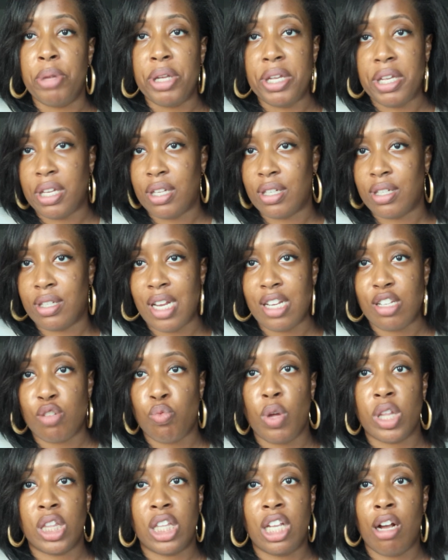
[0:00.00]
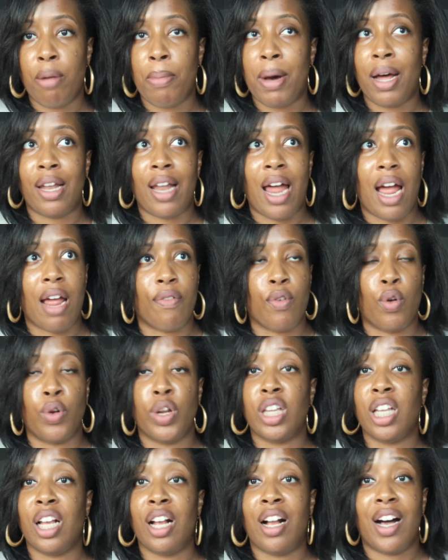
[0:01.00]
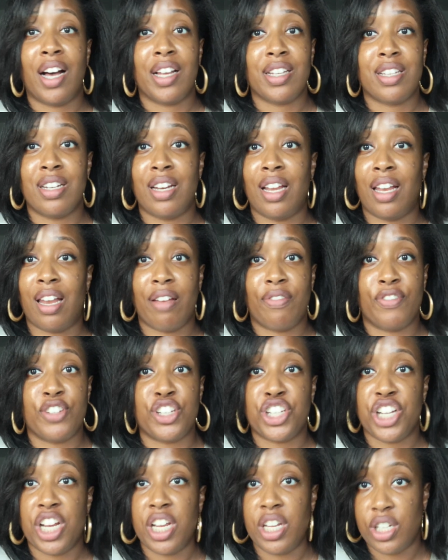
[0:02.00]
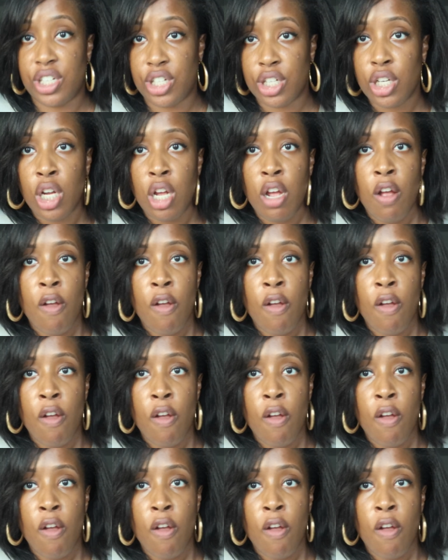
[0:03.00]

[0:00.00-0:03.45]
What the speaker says: beings. That's one thing about life. Only thing constant in life is change.